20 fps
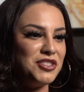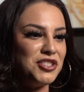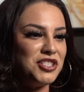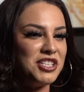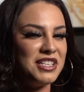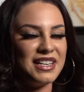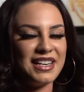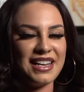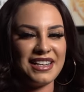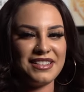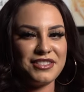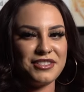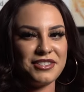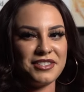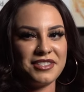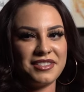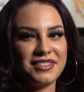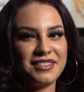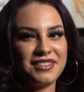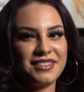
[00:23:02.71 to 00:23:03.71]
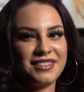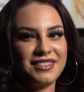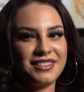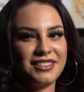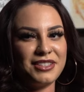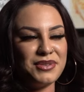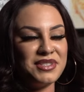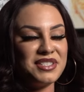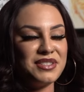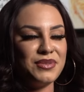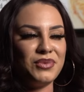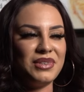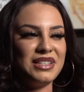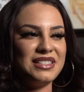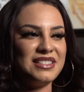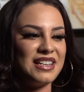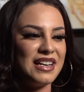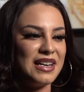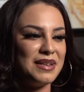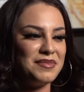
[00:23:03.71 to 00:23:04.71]
and she didn't answer. There wasn't
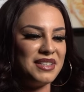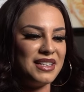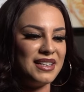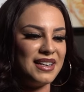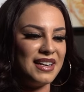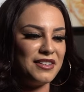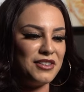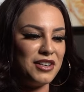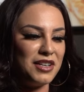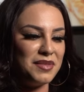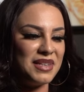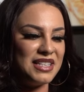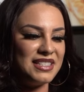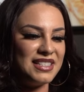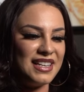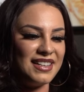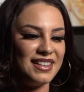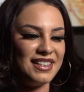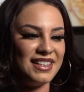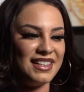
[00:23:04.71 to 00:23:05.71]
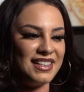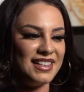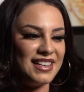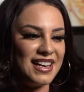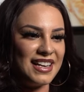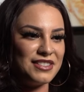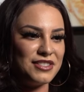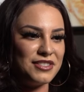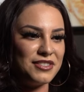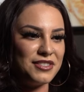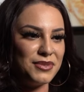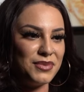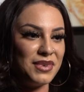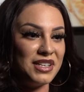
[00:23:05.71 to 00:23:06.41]
one time that I called my dad and he didn't answer.